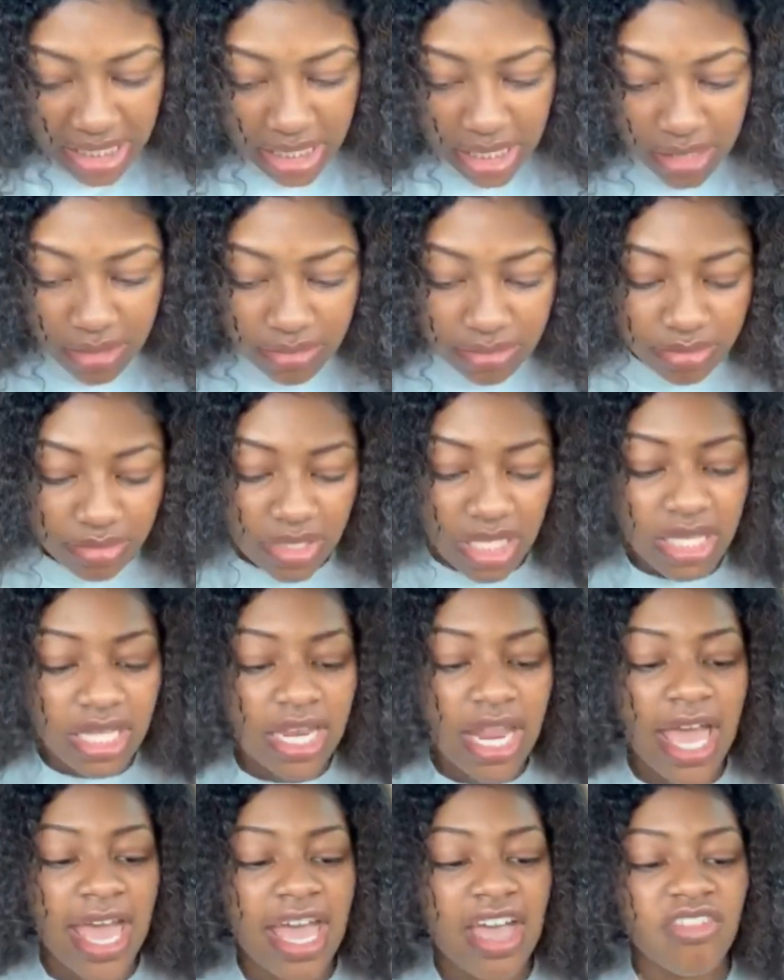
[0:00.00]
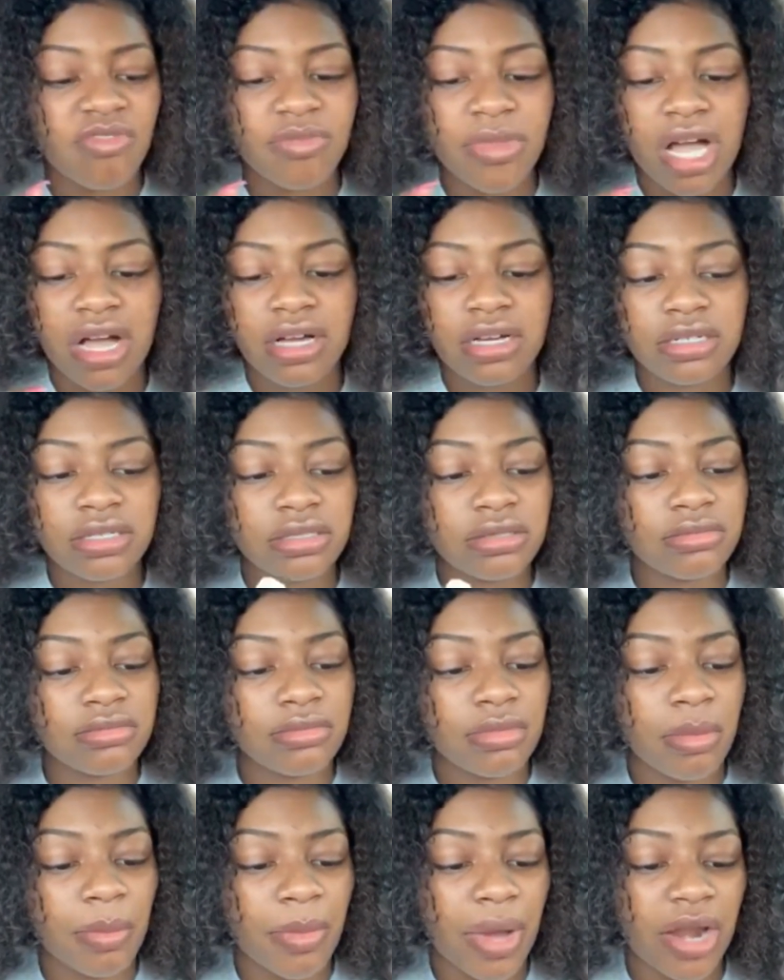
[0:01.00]
it. And then I have my um
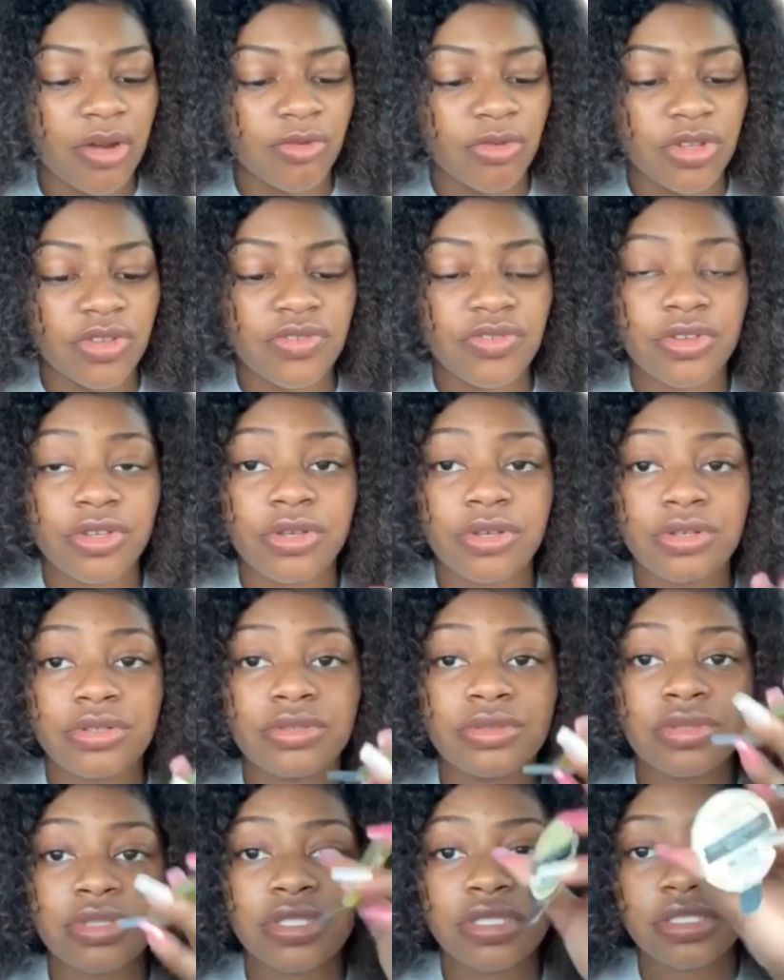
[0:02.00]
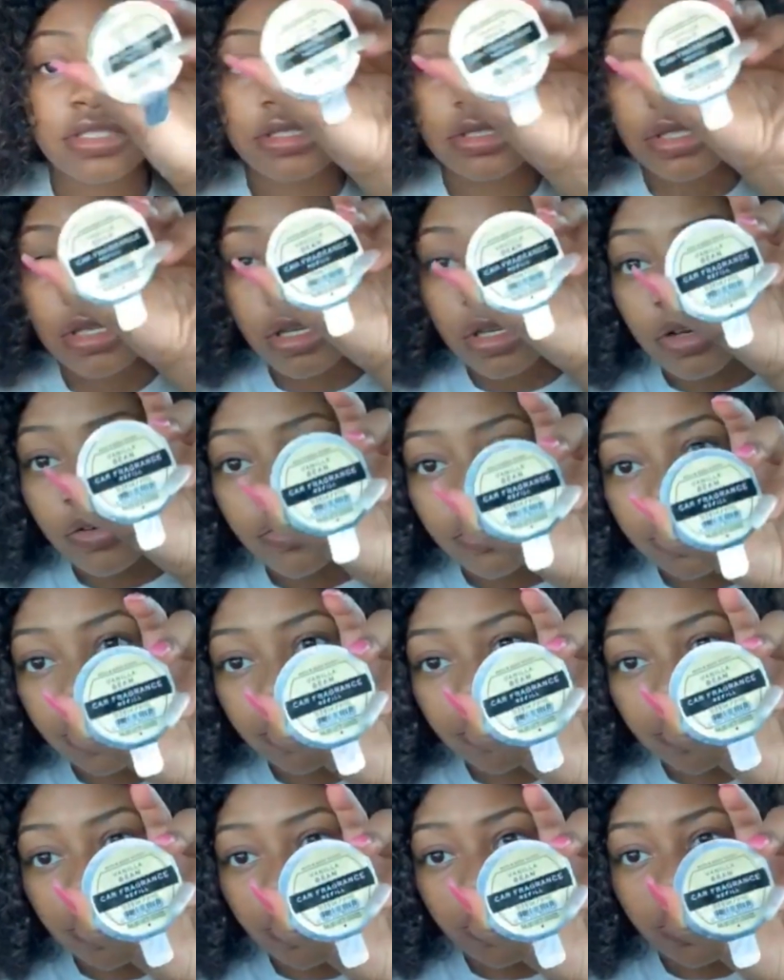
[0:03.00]
my refills for the
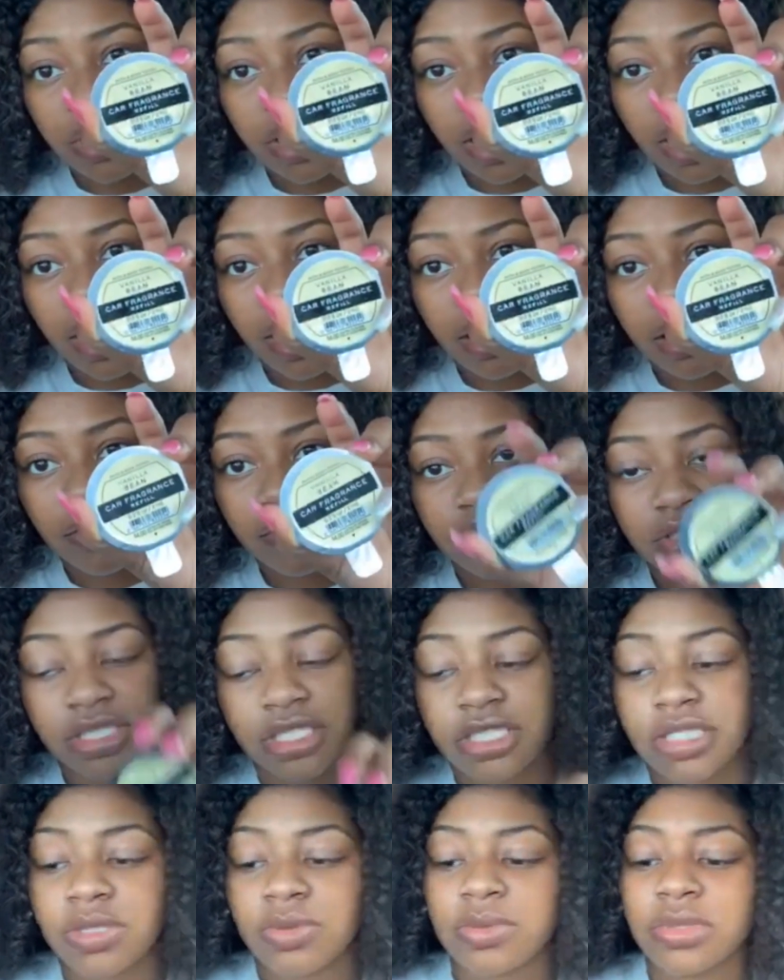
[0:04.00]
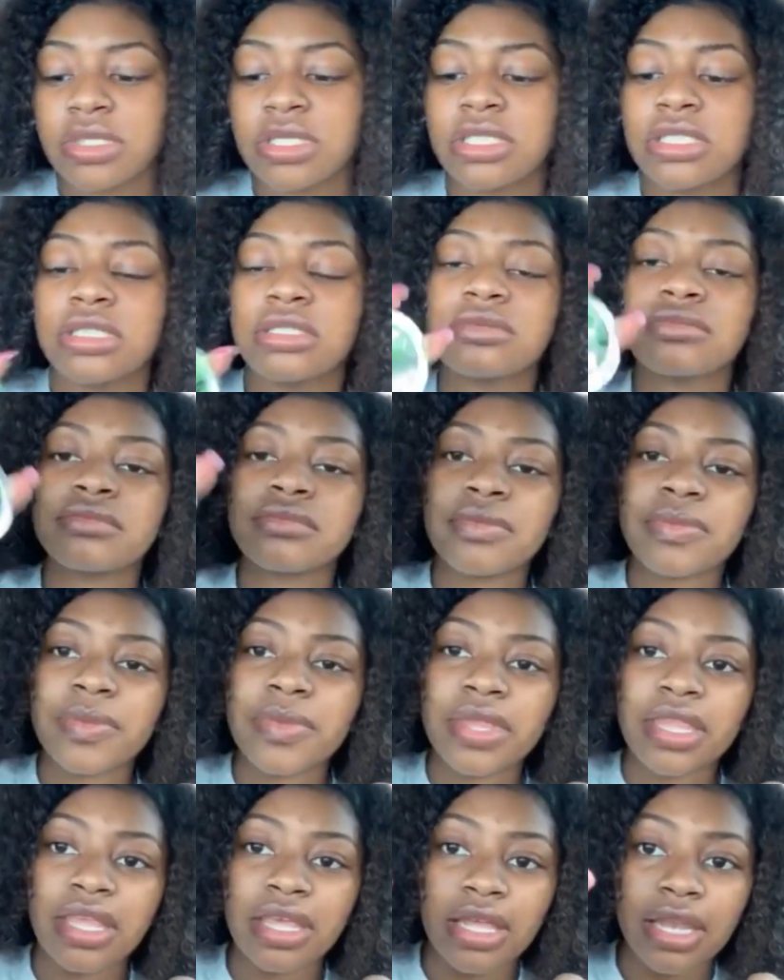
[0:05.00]
big one that I have. This one,
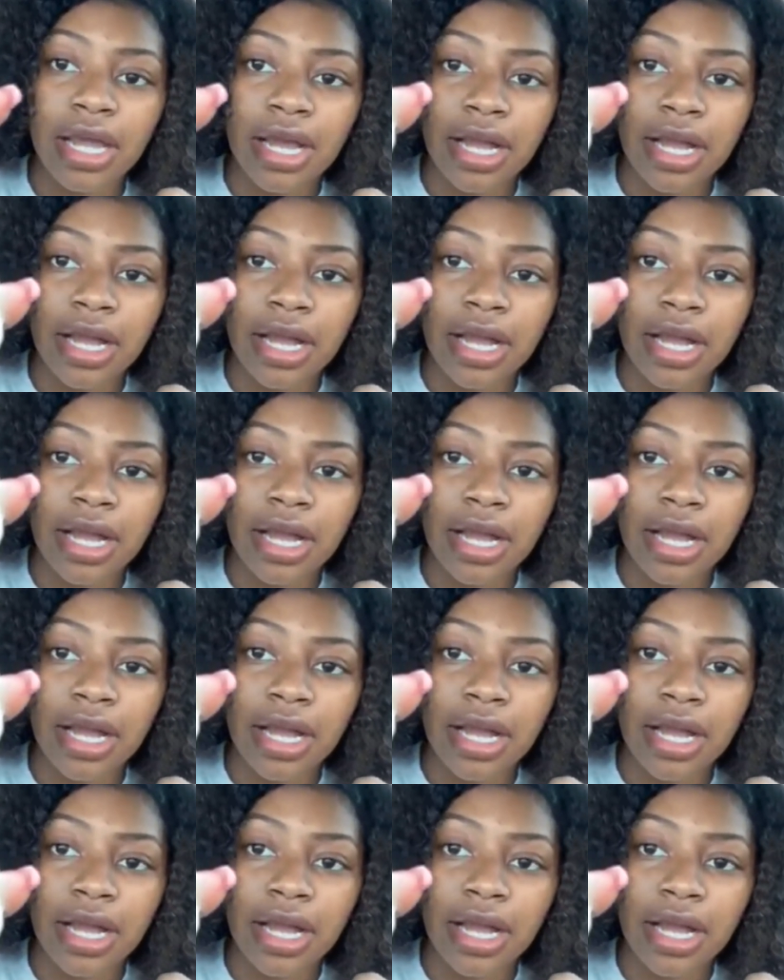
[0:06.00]
and I